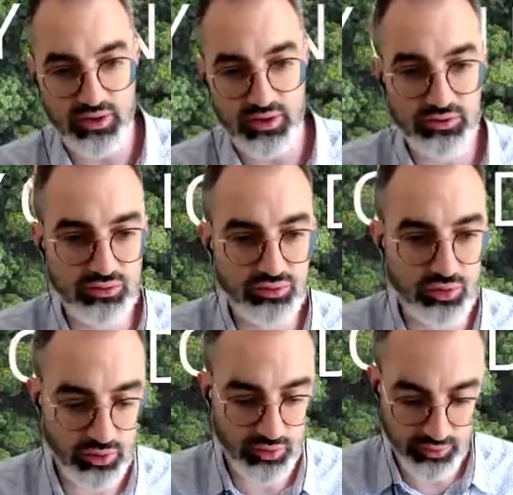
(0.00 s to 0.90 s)
uh, to
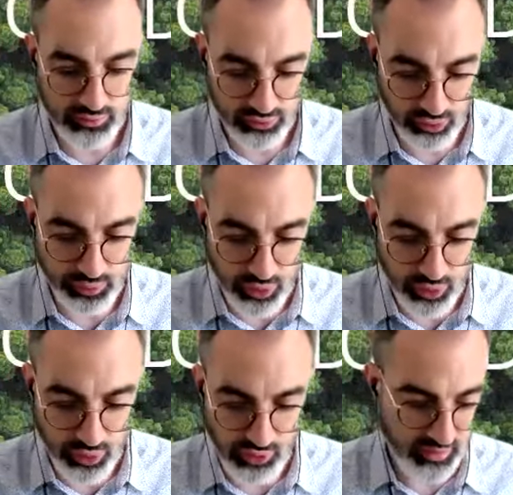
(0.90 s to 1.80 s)
the to the
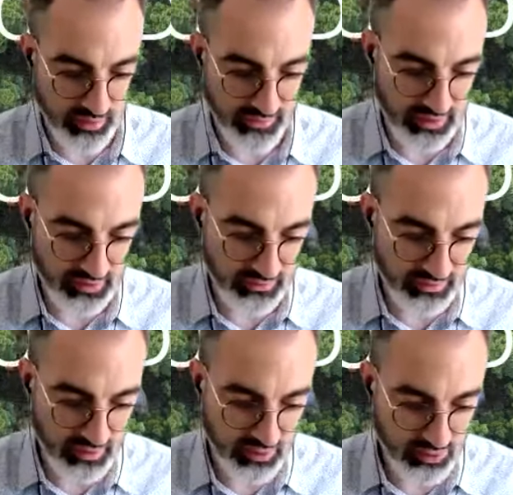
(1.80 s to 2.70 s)
program that
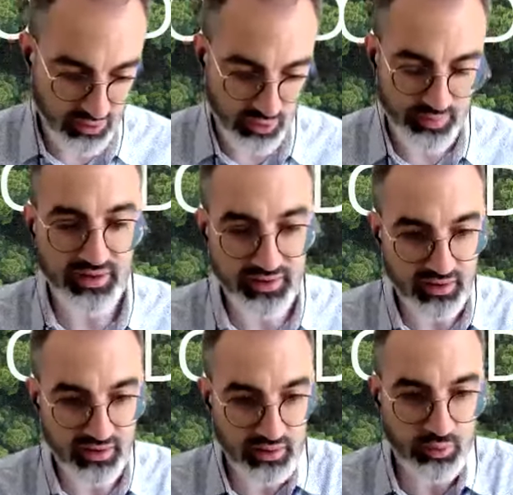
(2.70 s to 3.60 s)
uh, you are
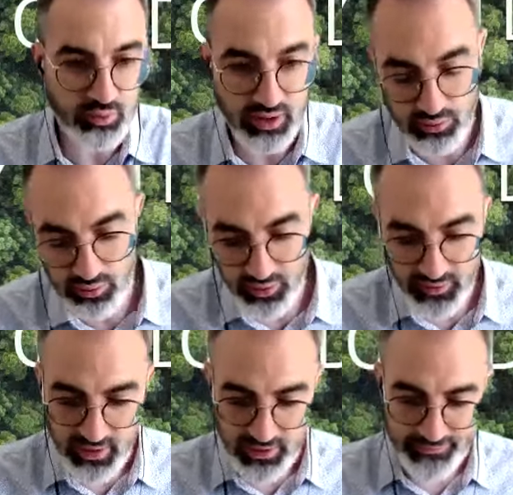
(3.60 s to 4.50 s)
building in Monaco.
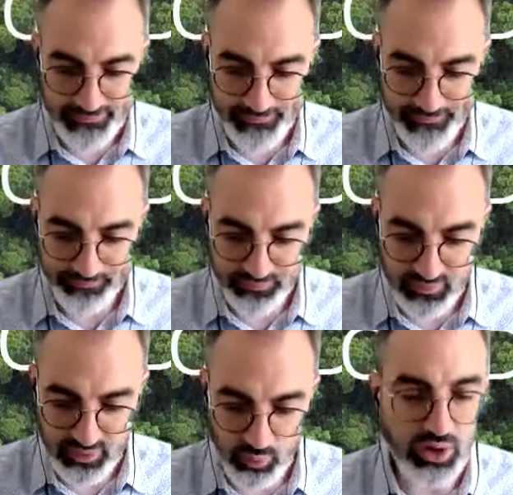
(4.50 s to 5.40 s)
Um,
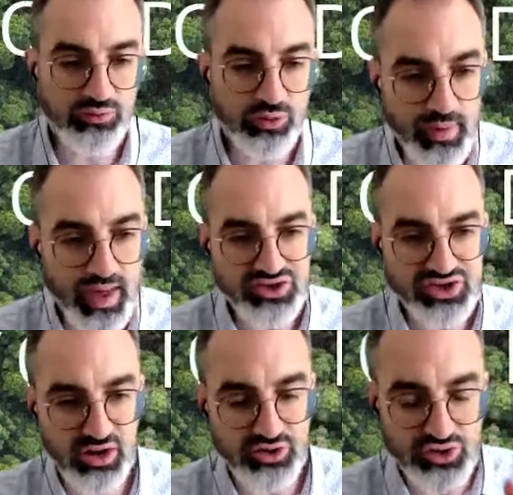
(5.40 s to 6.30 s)
one of the main
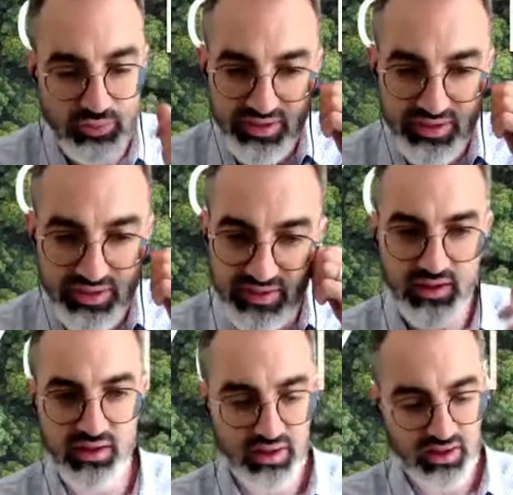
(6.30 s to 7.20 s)
challenges we see
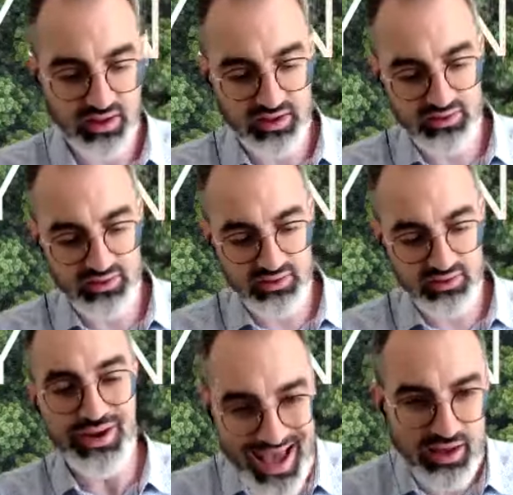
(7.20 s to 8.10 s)
is the
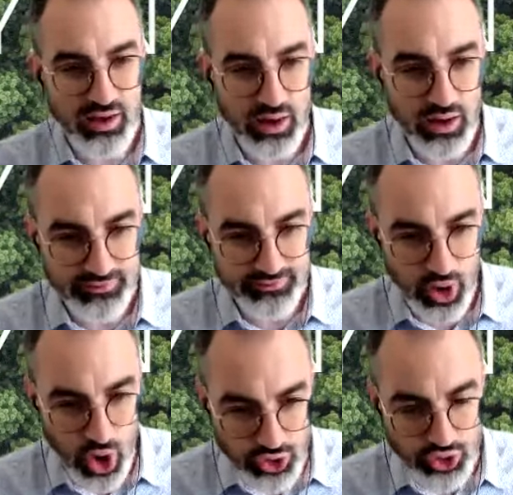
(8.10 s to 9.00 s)
lack of
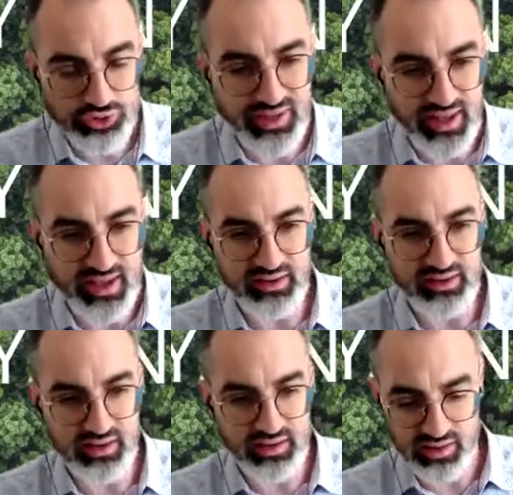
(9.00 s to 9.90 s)

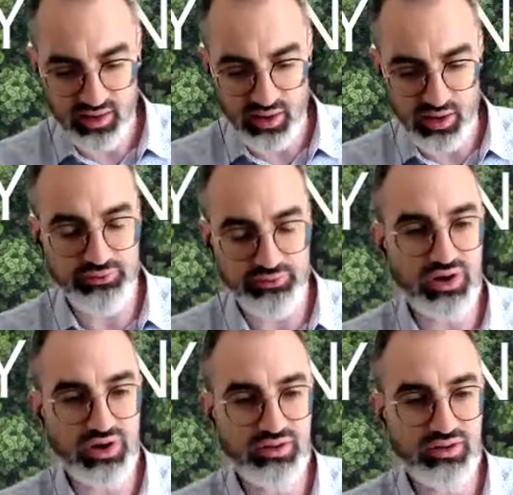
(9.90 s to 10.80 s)
understanding of
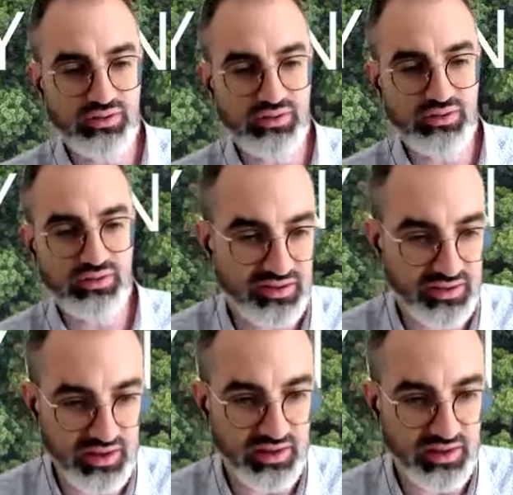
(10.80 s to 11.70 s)
what sustainability
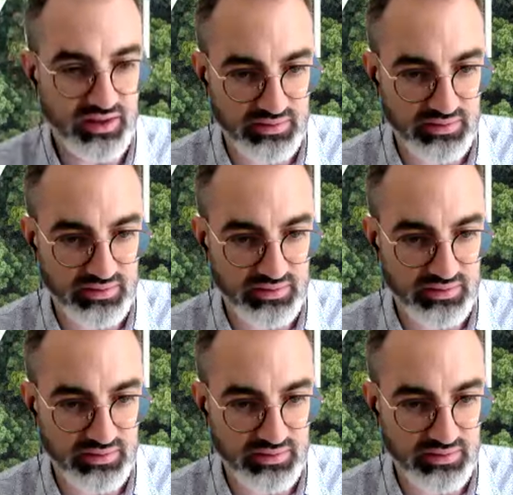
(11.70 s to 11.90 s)
is.